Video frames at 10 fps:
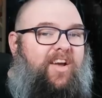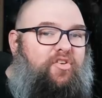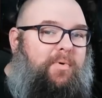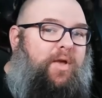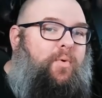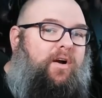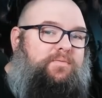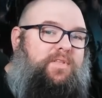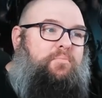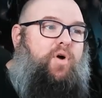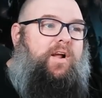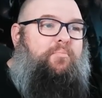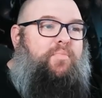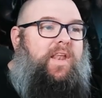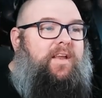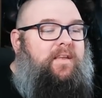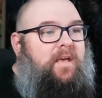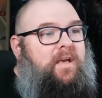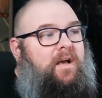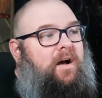everybody, welcome to the Market Minute.
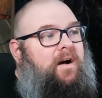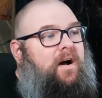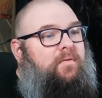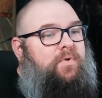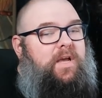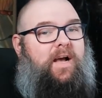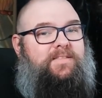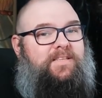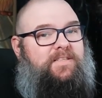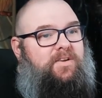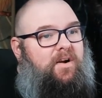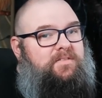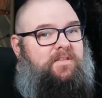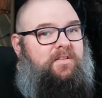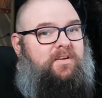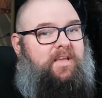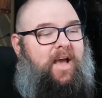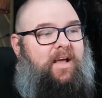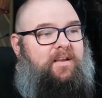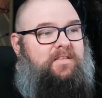We got 6 cards to look
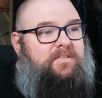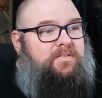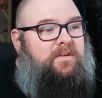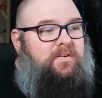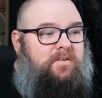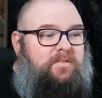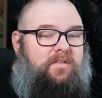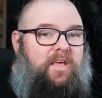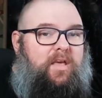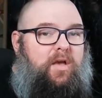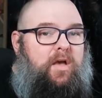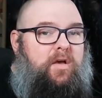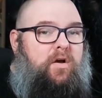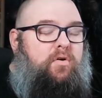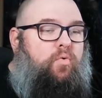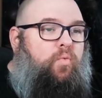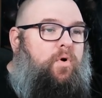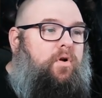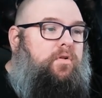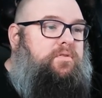at. It is currently
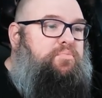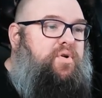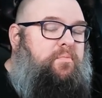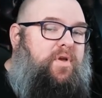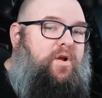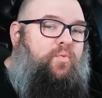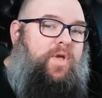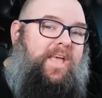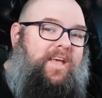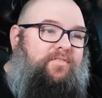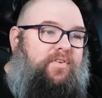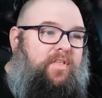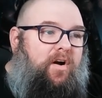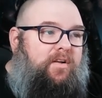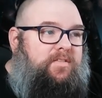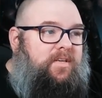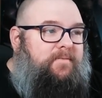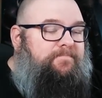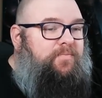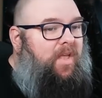world premiere weekend for the
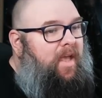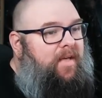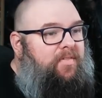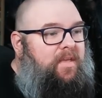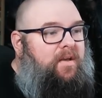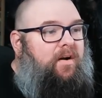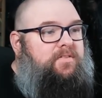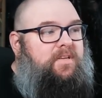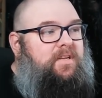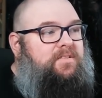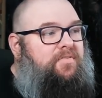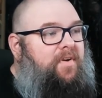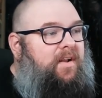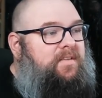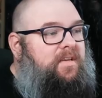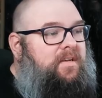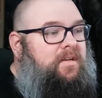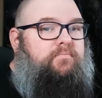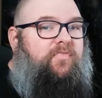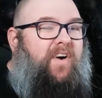Hunted, and the Hunted is
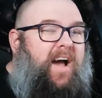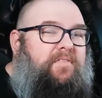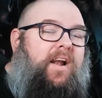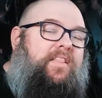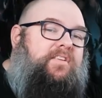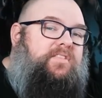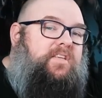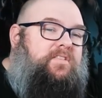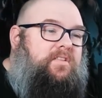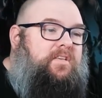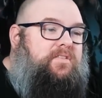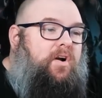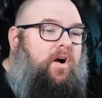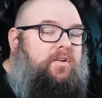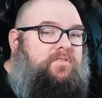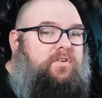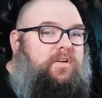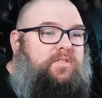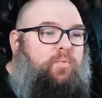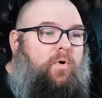affecting 5 out of the 6 of these cards. There
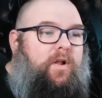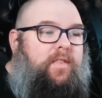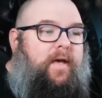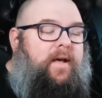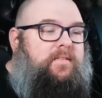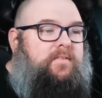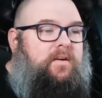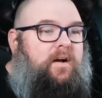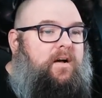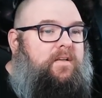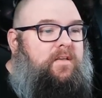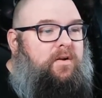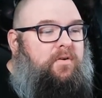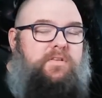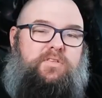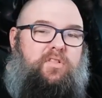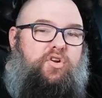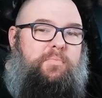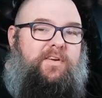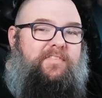is one that is a
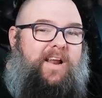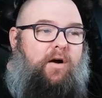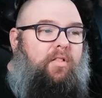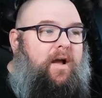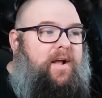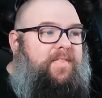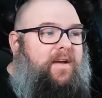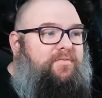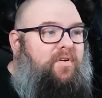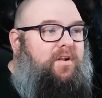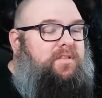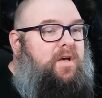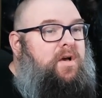little bit of an outlier on that front,